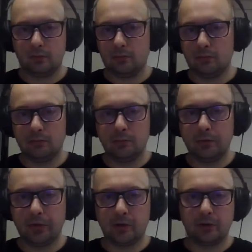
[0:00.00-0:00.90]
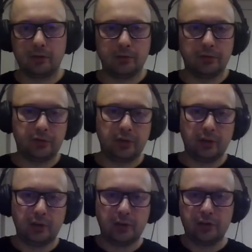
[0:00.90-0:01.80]
brick
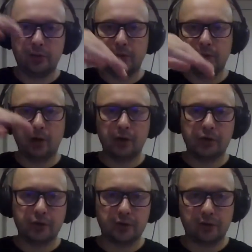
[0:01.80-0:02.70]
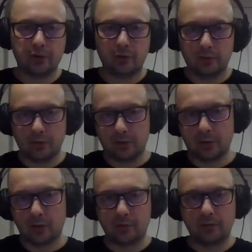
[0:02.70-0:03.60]
ceilings with arches, no. all this stuff?